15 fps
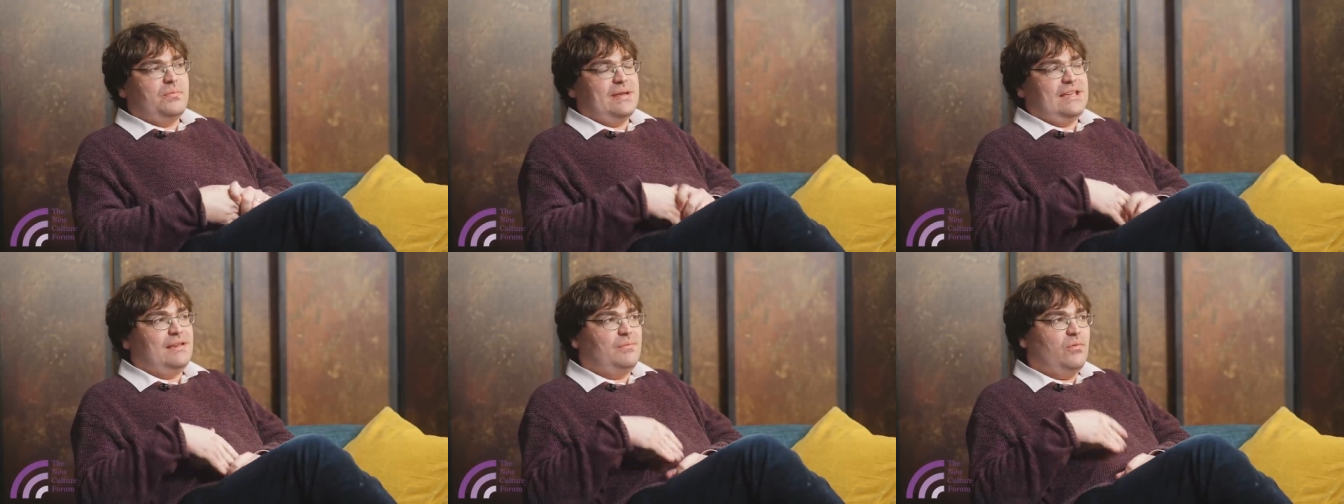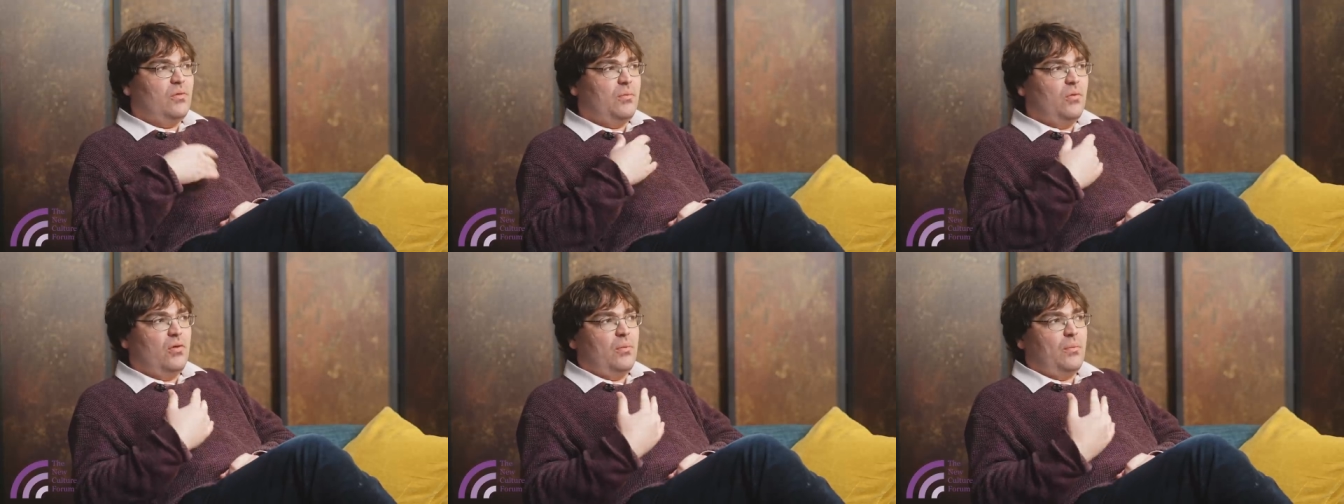make it
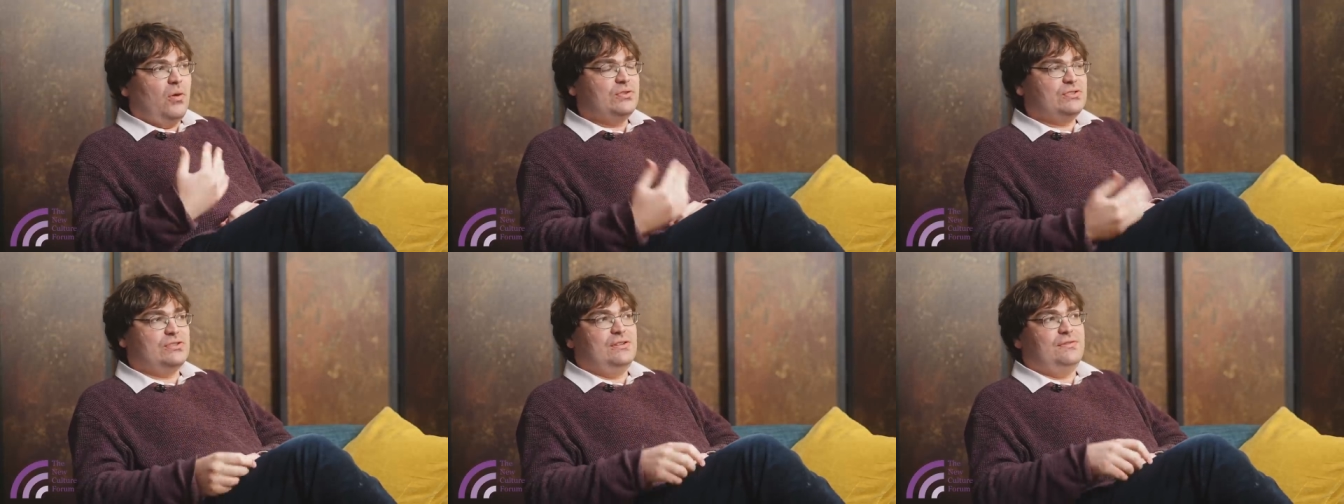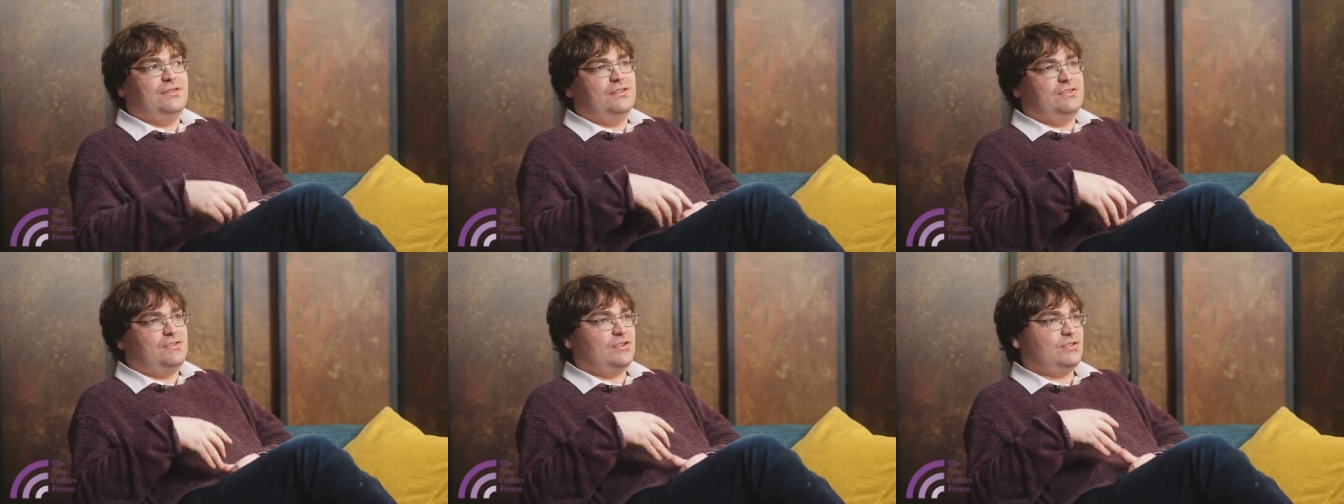more positive
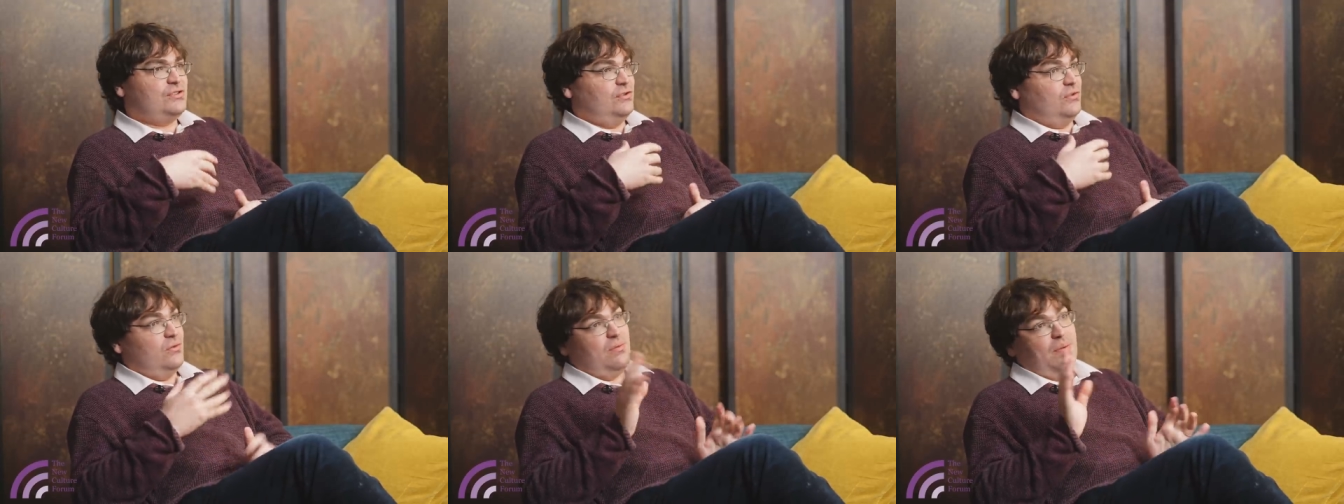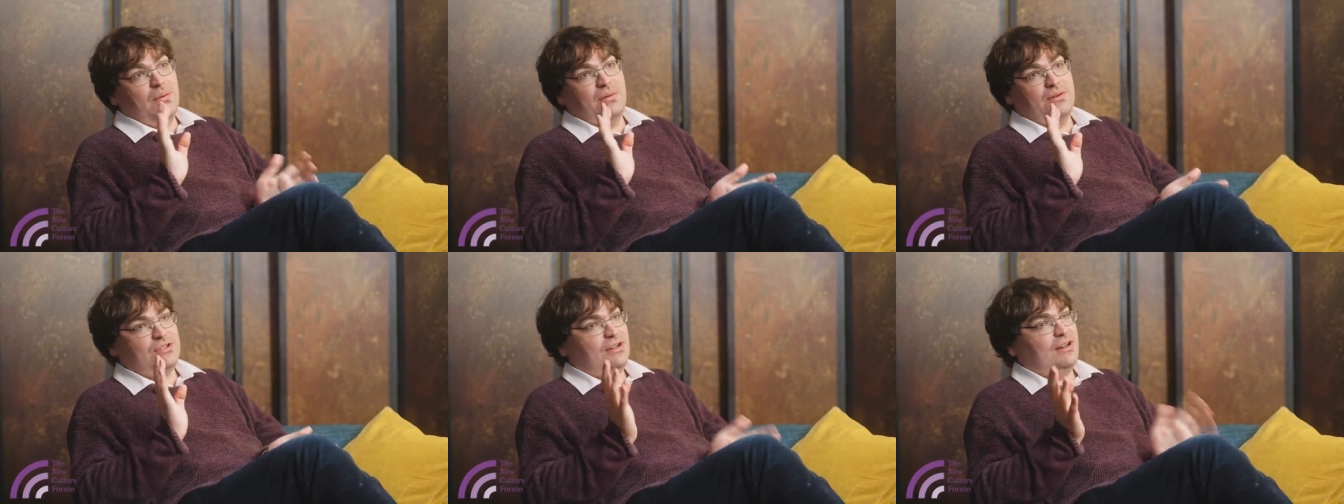than just all the
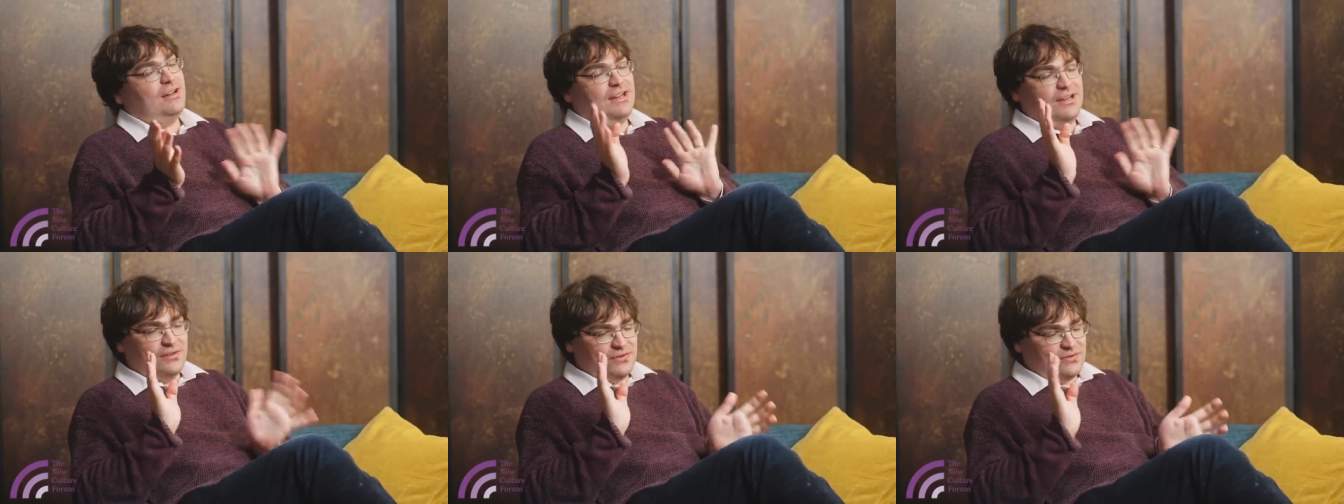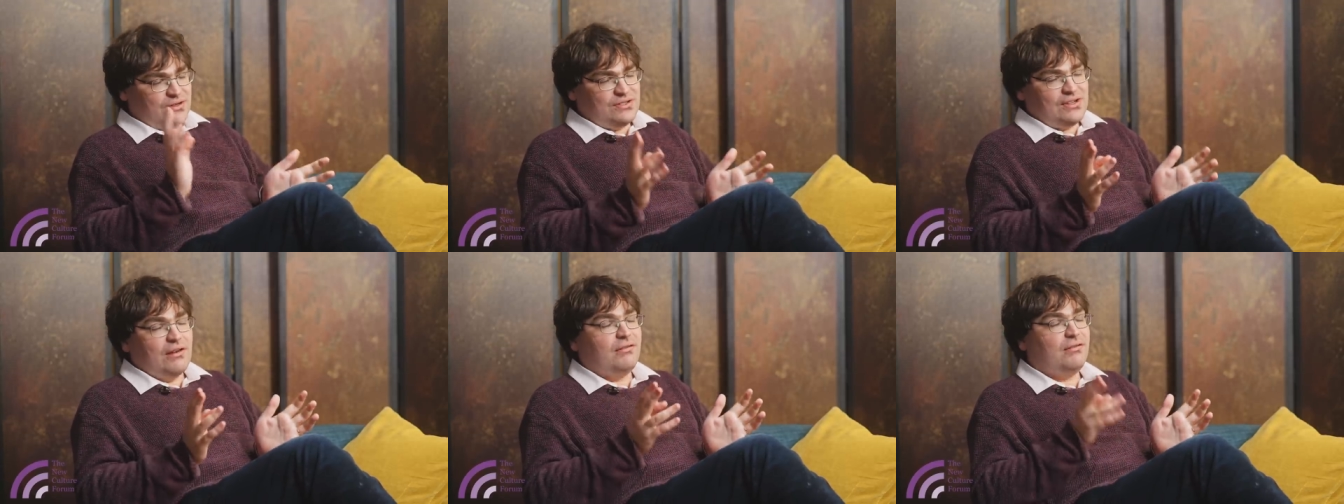publishing industry
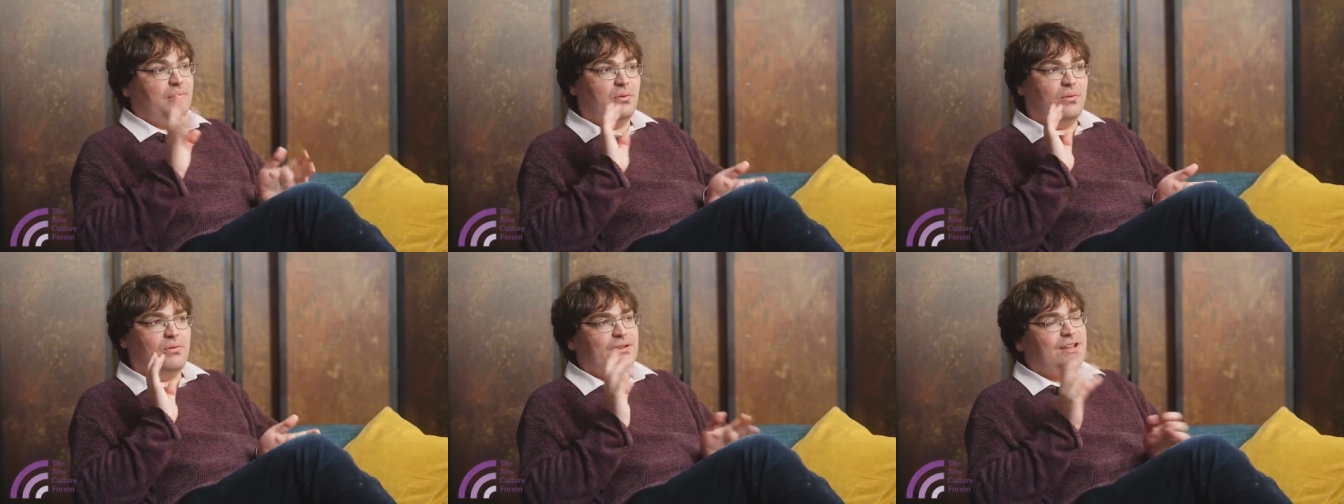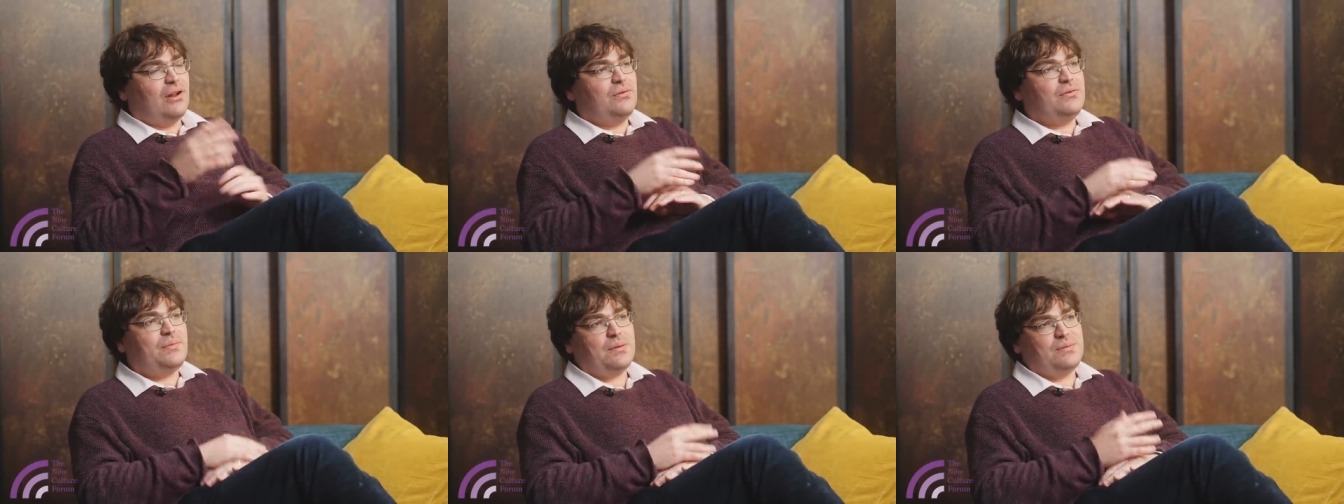is terrible.
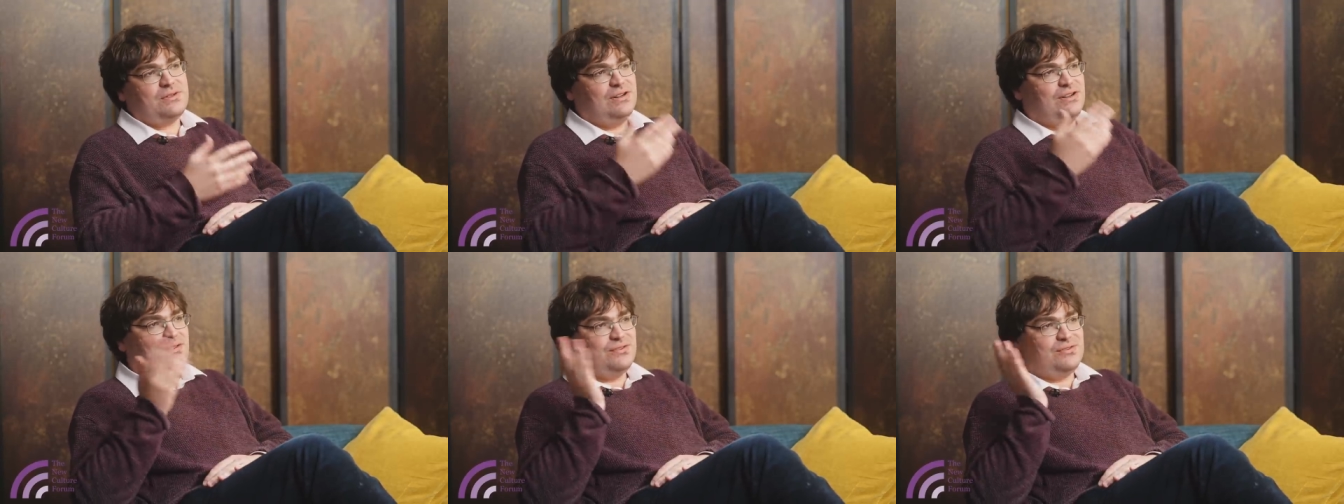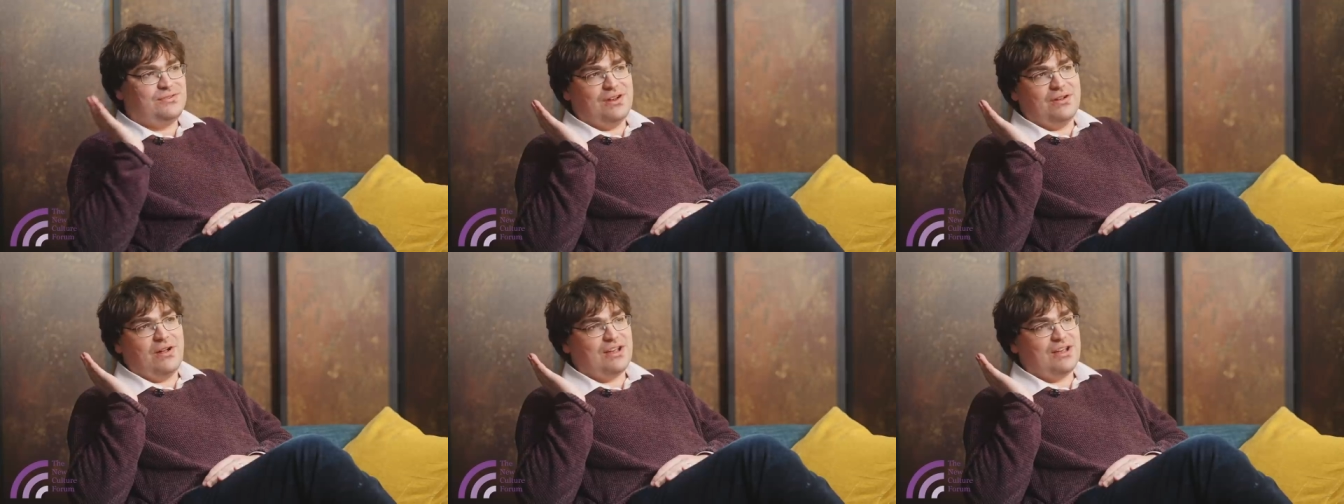The publishing industry